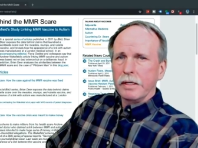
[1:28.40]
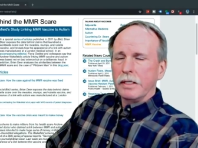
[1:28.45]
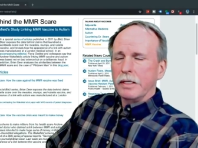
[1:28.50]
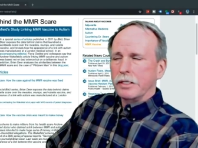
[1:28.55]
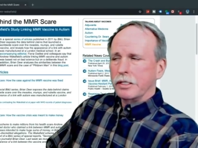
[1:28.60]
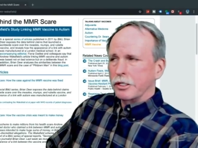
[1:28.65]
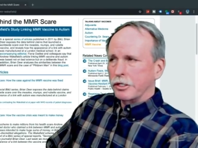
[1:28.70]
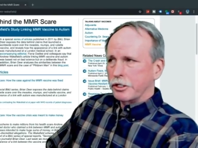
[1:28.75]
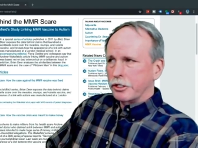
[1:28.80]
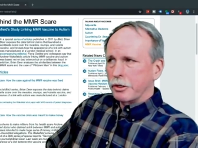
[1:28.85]

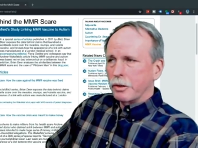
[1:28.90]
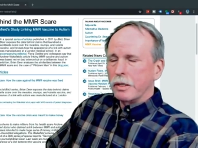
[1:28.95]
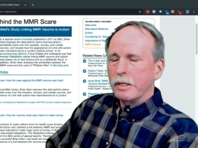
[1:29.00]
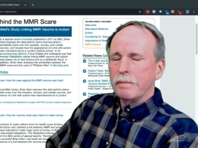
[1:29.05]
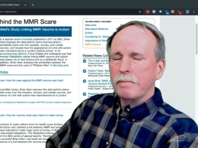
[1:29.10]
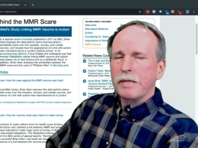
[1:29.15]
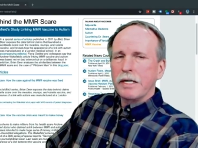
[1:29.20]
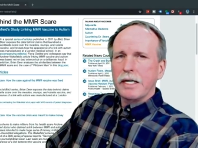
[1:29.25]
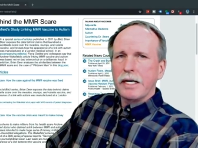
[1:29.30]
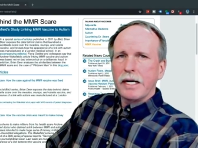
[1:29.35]
So
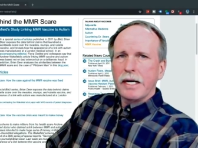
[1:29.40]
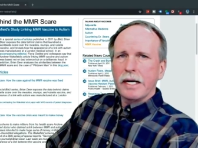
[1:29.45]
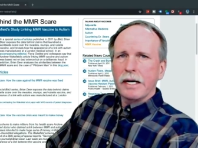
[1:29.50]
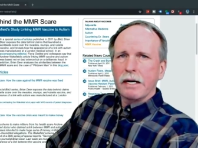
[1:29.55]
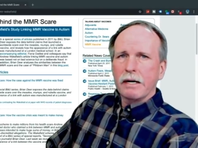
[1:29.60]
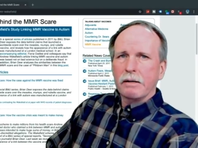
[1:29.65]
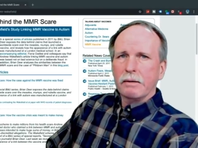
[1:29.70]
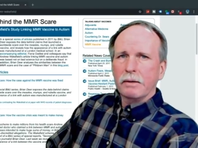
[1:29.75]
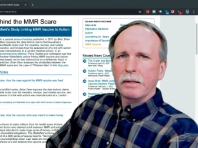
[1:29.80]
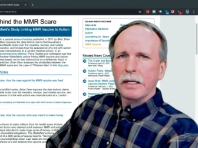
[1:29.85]
join me
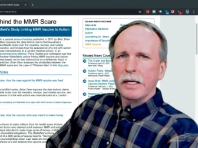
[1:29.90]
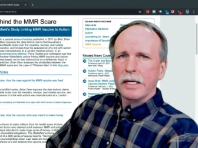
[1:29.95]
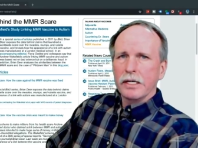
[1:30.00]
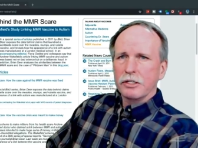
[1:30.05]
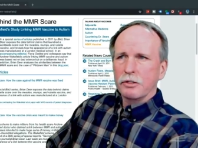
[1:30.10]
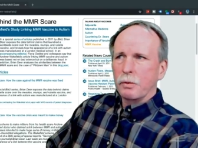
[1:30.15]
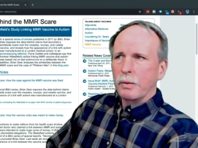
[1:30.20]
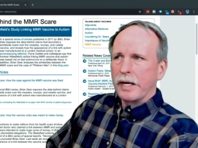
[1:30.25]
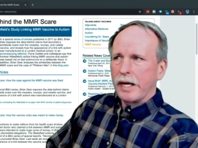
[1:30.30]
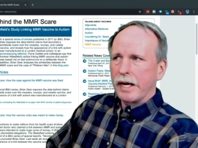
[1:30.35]
now
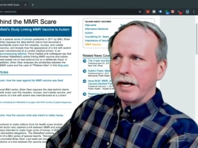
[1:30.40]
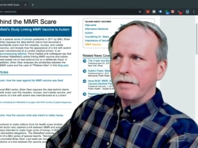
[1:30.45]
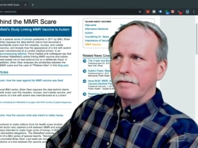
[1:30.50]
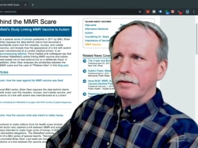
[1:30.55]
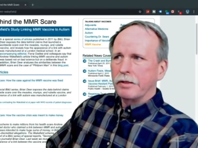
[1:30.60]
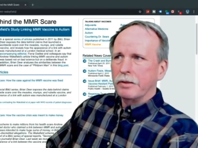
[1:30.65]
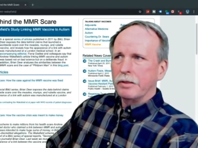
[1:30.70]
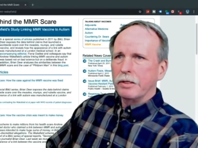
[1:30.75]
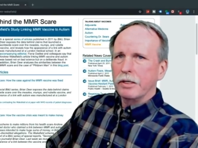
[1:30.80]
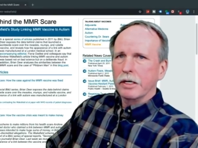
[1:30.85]
as we have
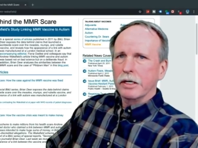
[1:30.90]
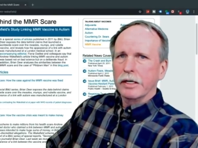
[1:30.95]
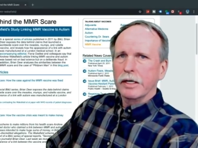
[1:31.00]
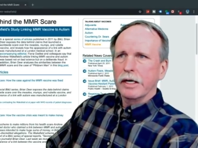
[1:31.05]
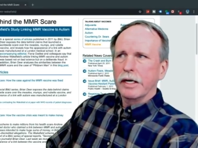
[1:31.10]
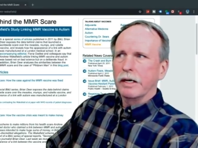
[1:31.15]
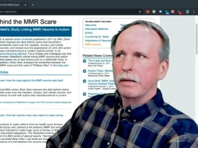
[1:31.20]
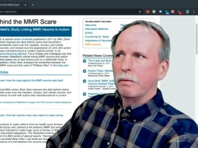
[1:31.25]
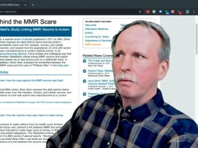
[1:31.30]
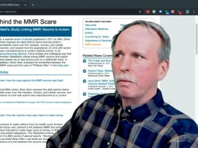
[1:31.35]
a look
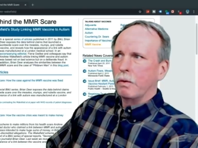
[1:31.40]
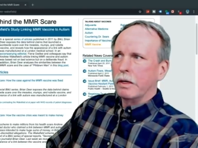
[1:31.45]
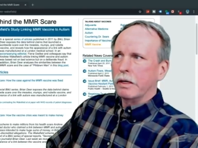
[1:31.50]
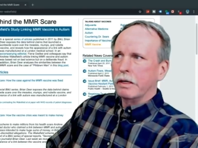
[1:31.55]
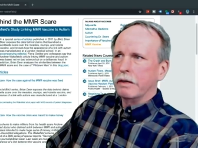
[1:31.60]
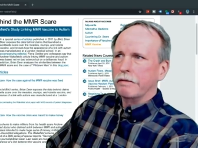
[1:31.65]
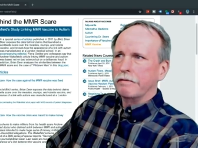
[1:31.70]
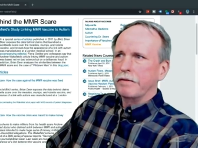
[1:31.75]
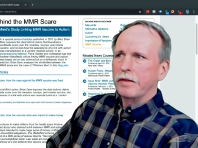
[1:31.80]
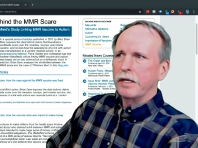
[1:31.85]
at one
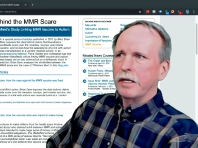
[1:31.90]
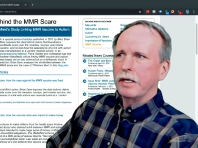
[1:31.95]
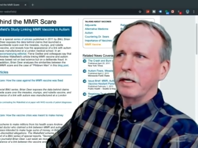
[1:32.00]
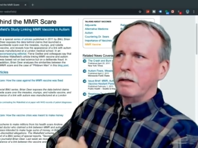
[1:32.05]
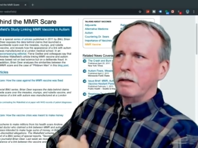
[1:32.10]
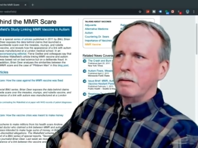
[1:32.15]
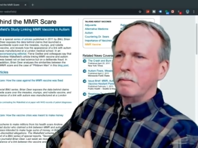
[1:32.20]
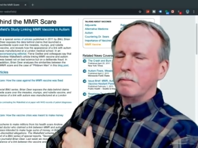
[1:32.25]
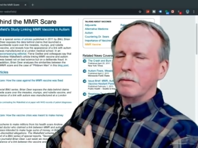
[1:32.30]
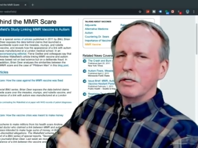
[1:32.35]
of the
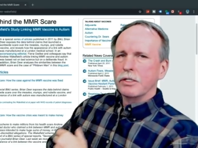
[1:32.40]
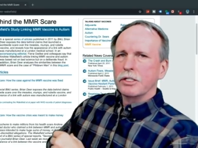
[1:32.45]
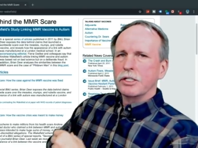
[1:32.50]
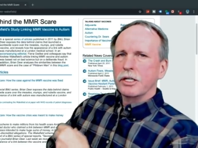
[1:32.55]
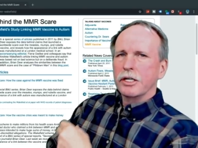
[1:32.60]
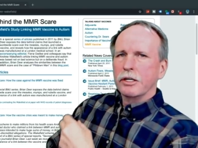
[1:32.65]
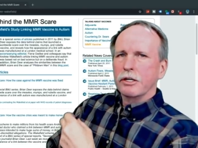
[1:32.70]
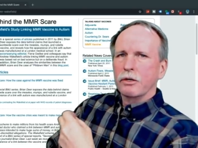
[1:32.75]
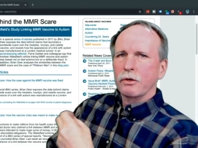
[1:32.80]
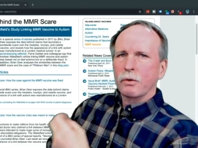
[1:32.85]
most
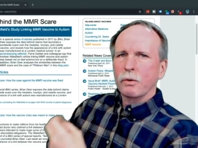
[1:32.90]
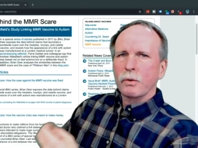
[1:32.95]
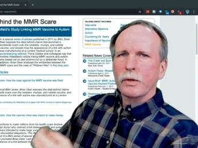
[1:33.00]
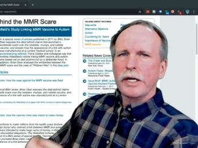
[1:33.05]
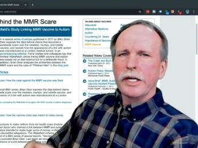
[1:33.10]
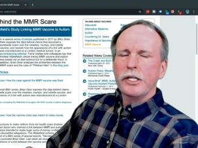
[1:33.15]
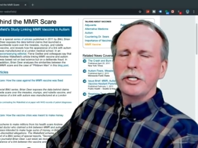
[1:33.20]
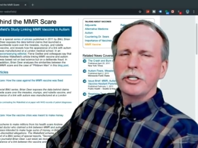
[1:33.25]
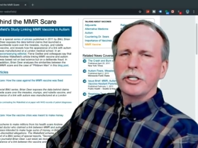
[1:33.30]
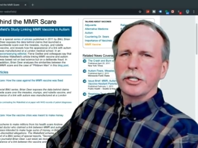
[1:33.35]

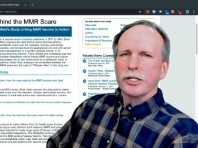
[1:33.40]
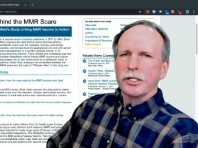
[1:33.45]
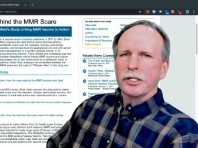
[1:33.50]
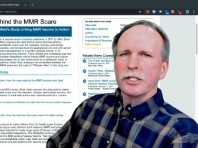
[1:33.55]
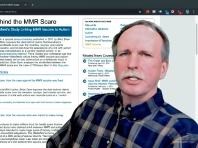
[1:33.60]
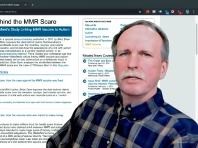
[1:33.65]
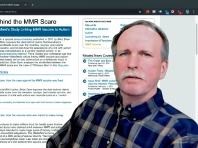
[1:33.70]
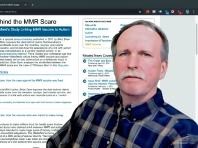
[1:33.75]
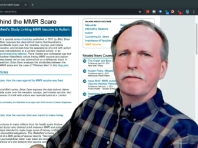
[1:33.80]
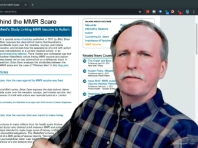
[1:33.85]

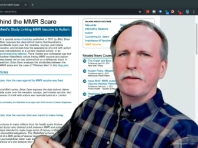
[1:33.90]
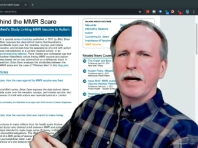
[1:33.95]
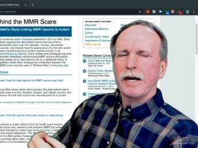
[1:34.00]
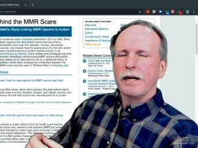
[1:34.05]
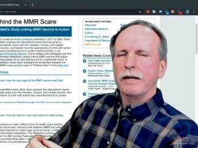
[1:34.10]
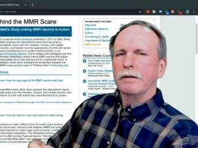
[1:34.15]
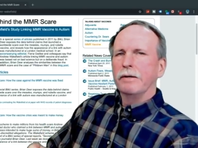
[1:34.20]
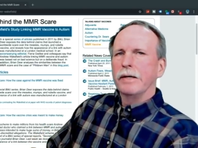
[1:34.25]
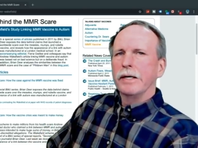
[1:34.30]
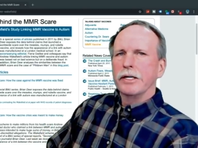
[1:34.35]
egregious
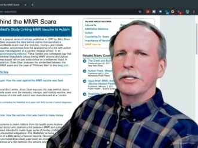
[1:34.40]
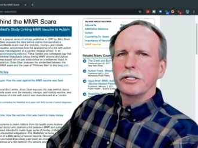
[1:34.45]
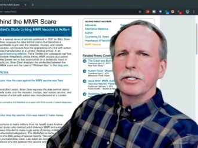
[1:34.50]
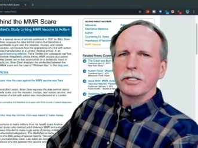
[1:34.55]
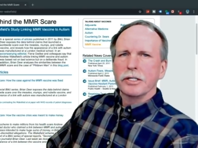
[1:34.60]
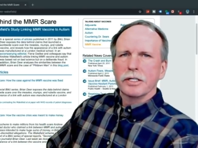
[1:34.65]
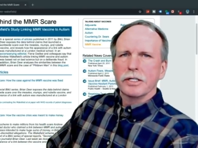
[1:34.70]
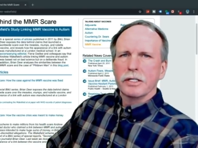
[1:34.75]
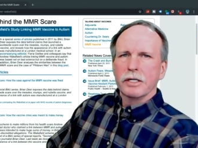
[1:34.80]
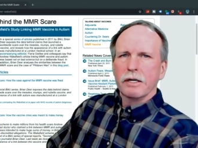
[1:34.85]

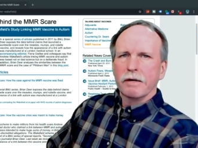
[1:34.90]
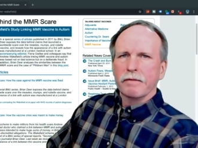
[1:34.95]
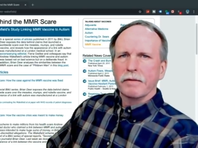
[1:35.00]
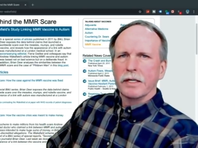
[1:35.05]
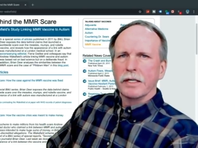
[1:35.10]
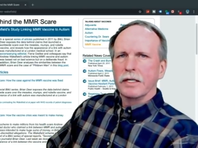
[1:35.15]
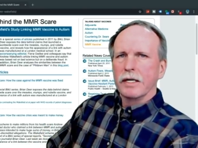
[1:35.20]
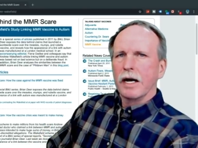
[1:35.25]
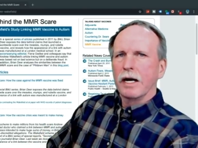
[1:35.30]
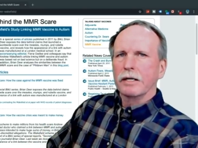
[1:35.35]
violations of the
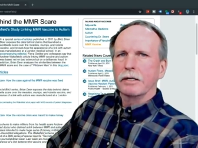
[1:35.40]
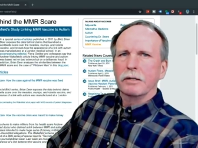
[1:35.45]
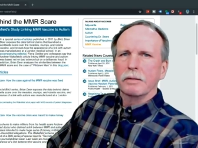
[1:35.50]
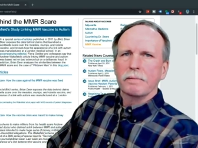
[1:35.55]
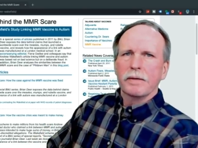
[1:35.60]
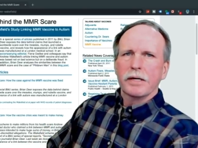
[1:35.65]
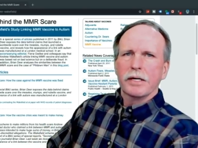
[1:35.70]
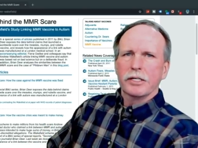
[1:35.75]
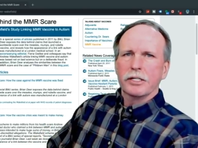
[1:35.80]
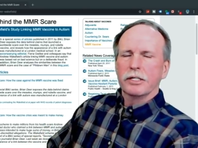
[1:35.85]

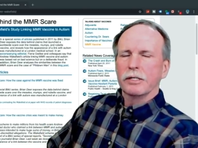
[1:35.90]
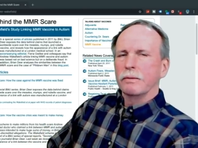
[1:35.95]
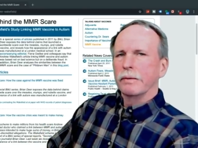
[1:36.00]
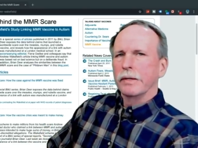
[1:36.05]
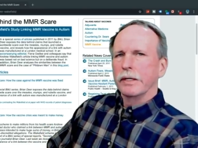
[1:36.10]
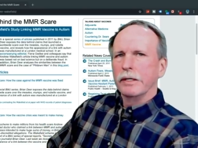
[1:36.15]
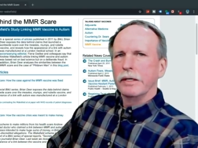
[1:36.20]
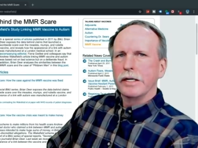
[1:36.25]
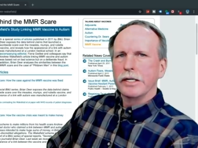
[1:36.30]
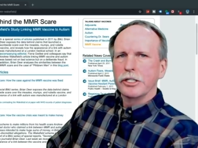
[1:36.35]
doctor-patient
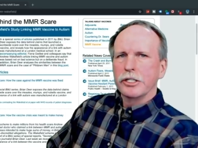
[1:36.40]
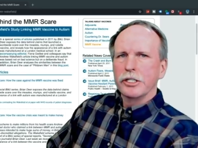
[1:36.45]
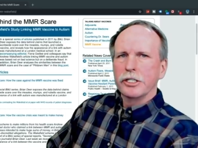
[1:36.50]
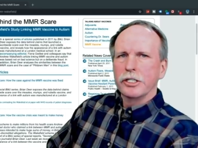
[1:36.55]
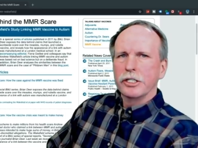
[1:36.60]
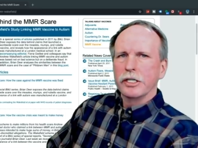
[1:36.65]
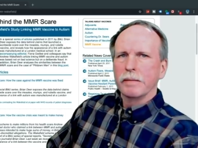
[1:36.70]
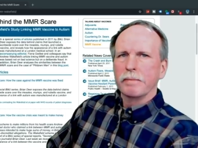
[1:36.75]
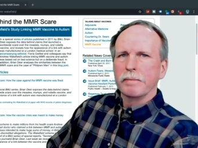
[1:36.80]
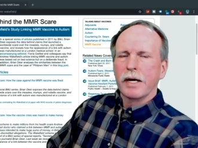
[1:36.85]

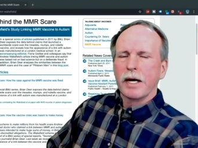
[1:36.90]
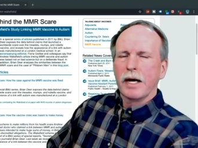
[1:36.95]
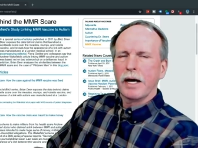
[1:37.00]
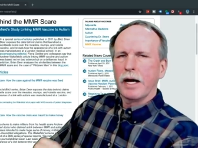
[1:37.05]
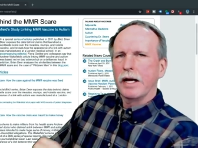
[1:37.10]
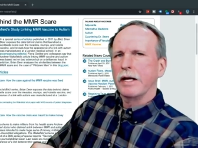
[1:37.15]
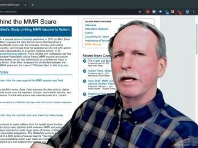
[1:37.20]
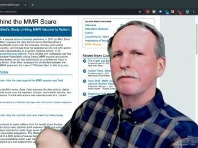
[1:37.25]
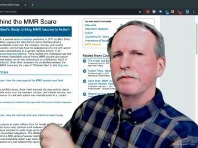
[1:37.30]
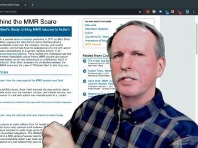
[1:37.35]
relationship
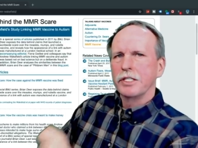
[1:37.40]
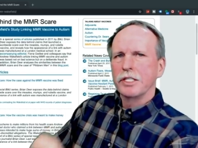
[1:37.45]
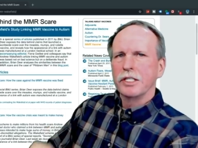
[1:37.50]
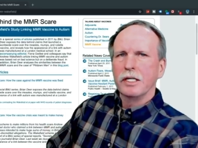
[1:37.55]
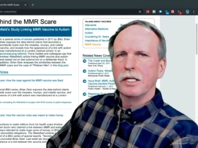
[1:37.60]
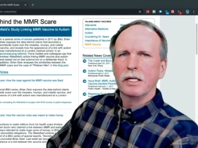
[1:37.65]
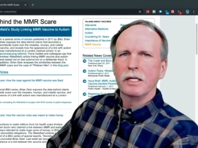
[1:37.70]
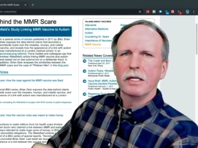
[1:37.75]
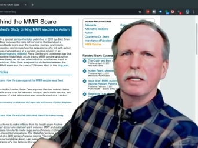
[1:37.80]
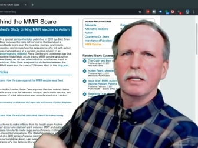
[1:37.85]
I have
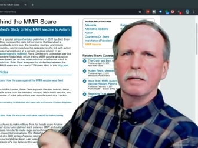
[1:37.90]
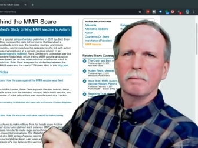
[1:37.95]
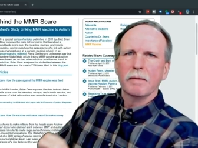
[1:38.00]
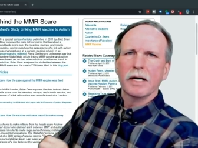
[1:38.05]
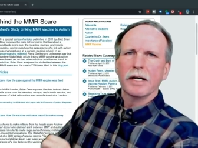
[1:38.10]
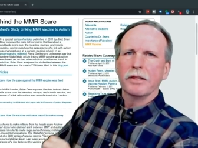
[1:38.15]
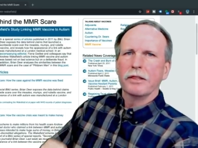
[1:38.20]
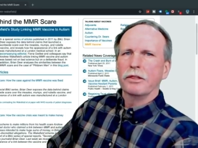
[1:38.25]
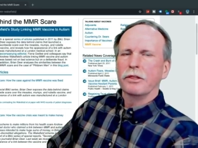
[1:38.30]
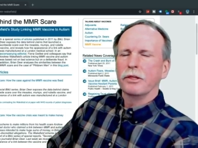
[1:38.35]
seen in
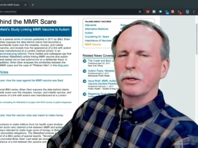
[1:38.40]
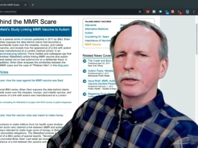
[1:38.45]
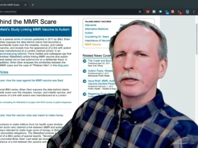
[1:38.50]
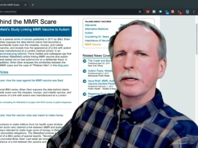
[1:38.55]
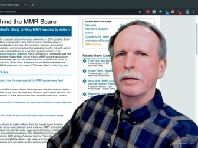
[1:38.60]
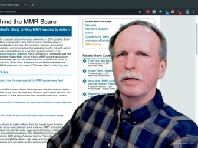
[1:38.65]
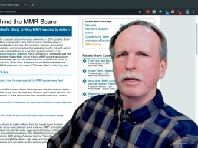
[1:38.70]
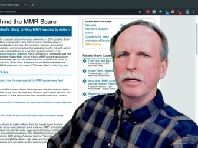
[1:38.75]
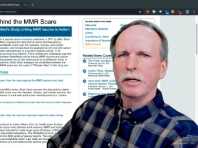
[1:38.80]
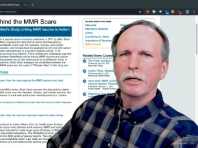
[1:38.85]
my
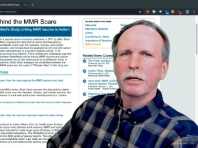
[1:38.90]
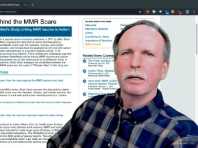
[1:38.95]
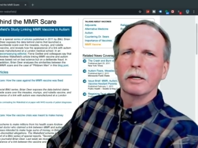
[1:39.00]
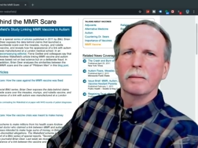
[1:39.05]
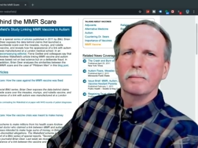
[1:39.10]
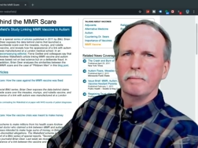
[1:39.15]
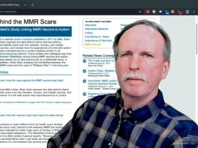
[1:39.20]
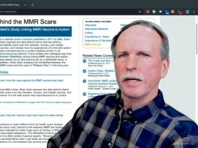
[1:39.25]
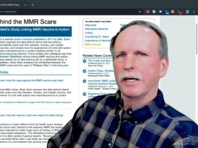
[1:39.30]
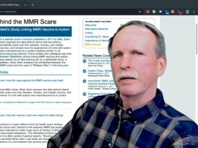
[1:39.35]
30-year
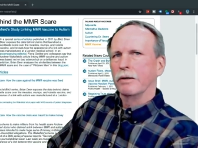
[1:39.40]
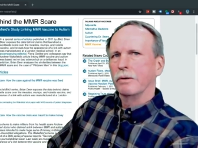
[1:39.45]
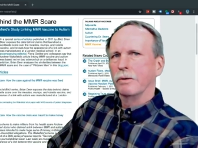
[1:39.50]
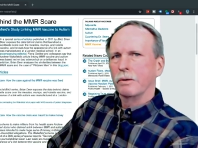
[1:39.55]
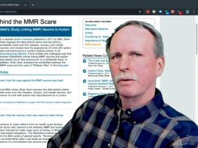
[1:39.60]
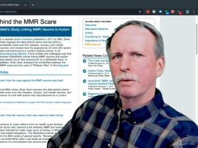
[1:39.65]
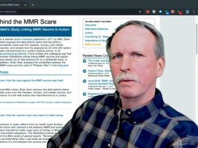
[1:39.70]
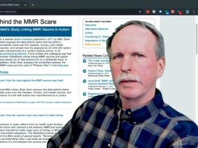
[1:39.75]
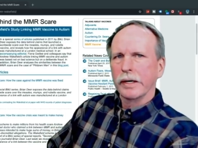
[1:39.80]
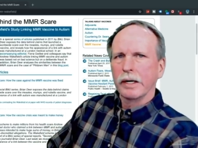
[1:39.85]
medical
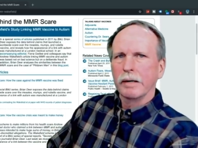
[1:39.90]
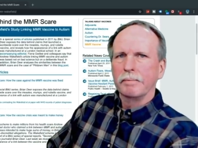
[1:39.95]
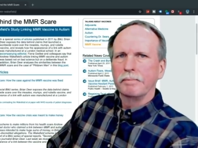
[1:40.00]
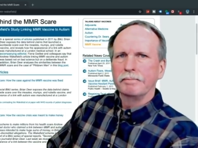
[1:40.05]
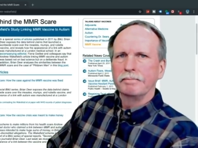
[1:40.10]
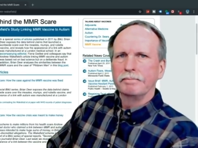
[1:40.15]
career.